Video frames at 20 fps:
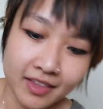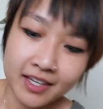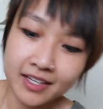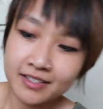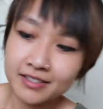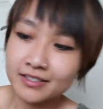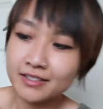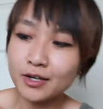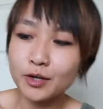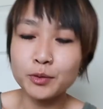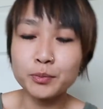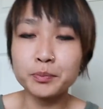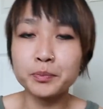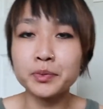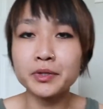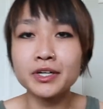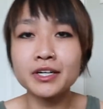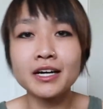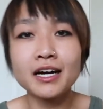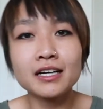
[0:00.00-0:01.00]
this
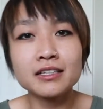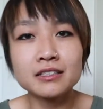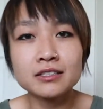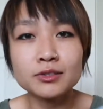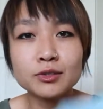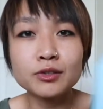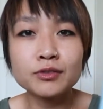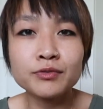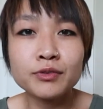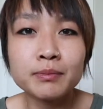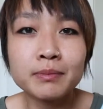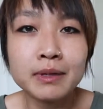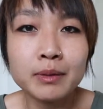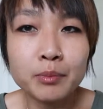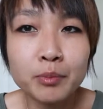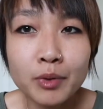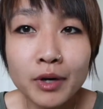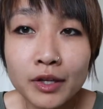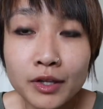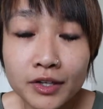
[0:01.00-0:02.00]
notebook I stole from my
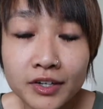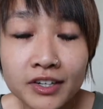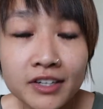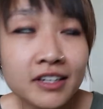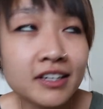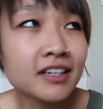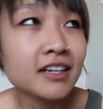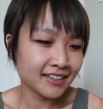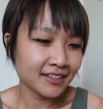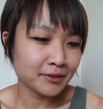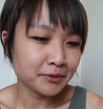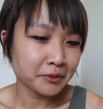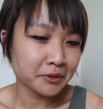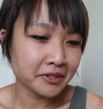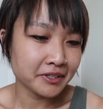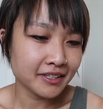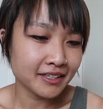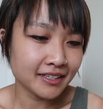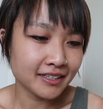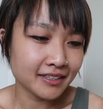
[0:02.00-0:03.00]
brother. He
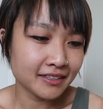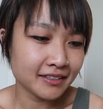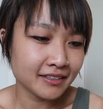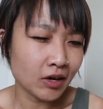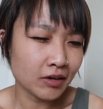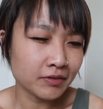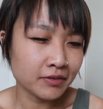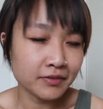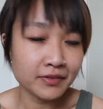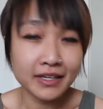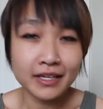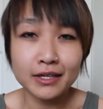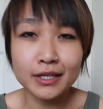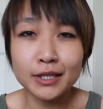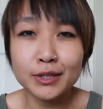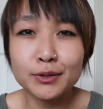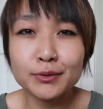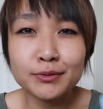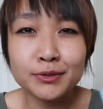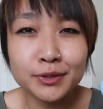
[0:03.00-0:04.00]
ordered it off of like a
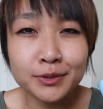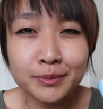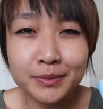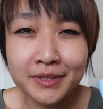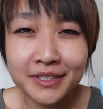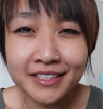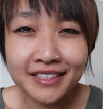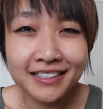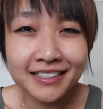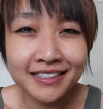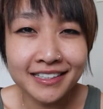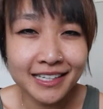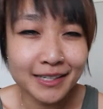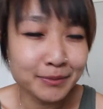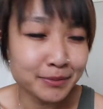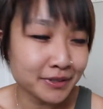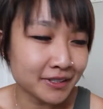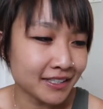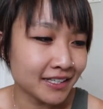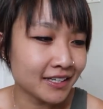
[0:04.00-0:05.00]
YouTuber, I
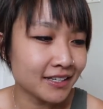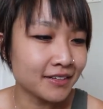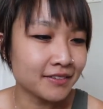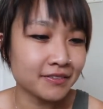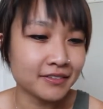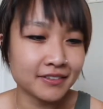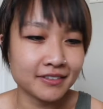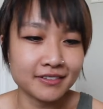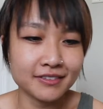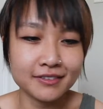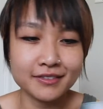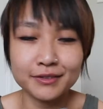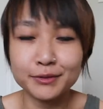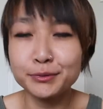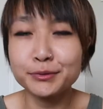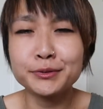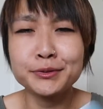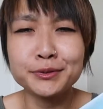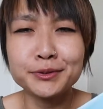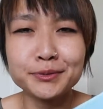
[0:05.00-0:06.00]
believe, on
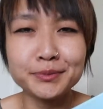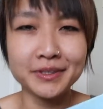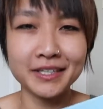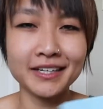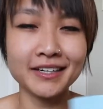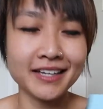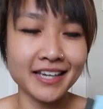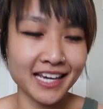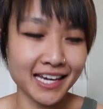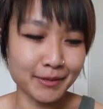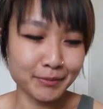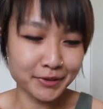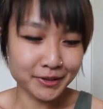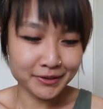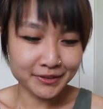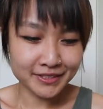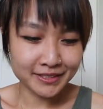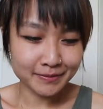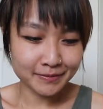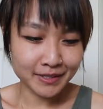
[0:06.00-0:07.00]
YouTube, like a gamer
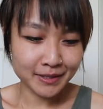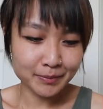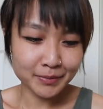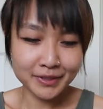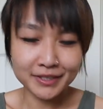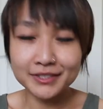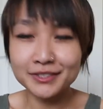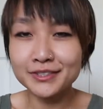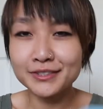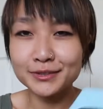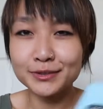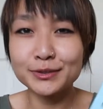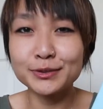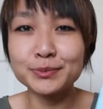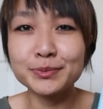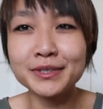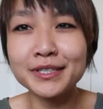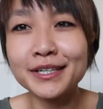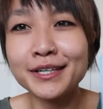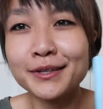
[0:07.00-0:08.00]
or something, but it's just
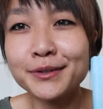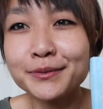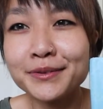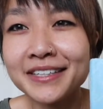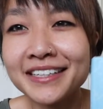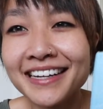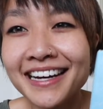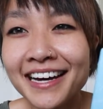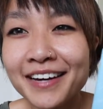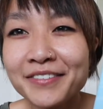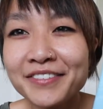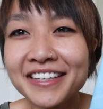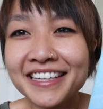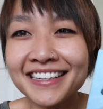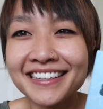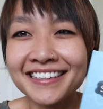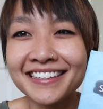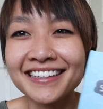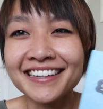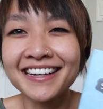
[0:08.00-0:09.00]
super cute, and I have
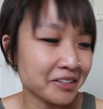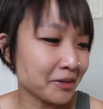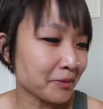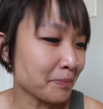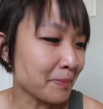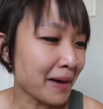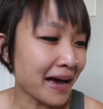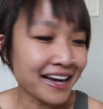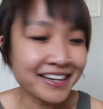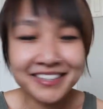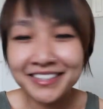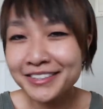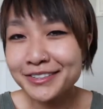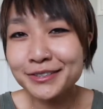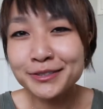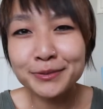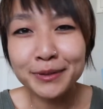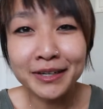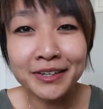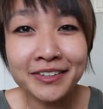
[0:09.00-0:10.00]
like a, a matching
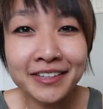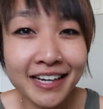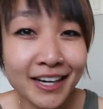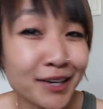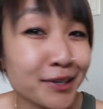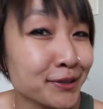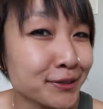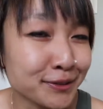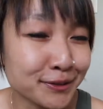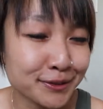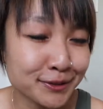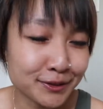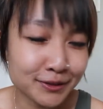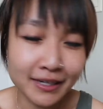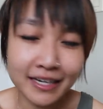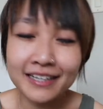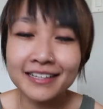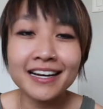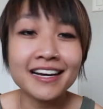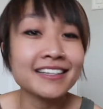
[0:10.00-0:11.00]
sweater that I also stole.
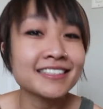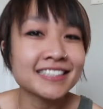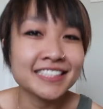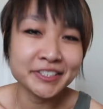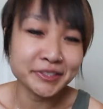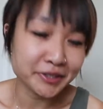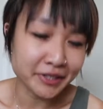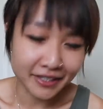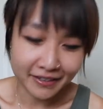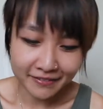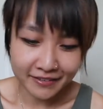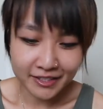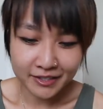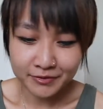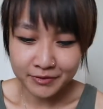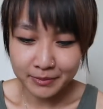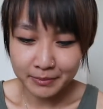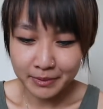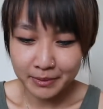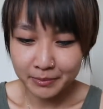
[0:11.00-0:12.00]
I, I steal a lot of things
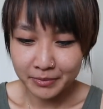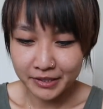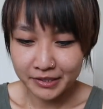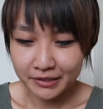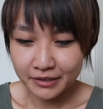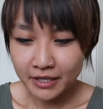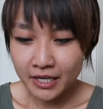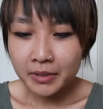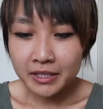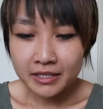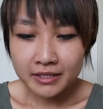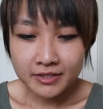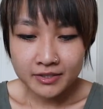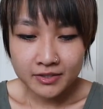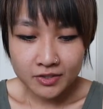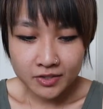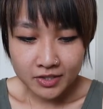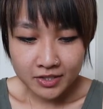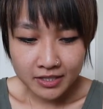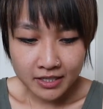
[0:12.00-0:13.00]
from my brother, but this
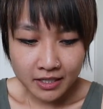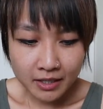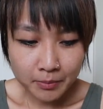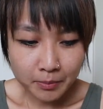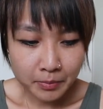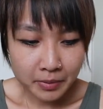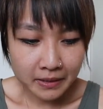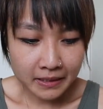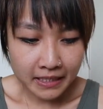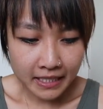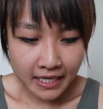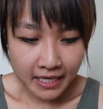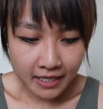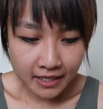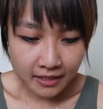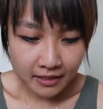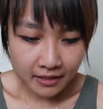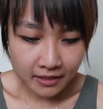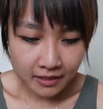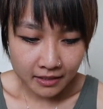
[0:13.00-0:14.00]
is just like a
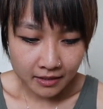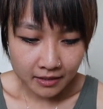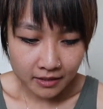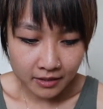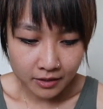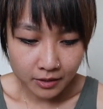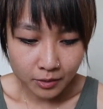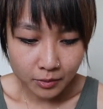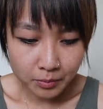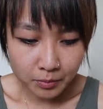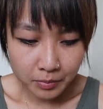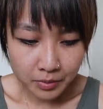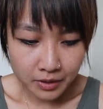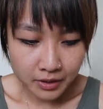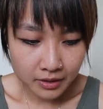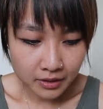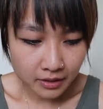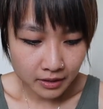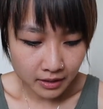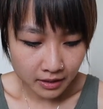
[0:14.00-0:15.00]
plain
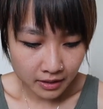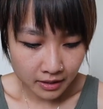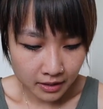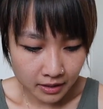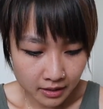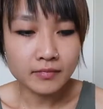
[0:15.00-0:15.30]
notebook.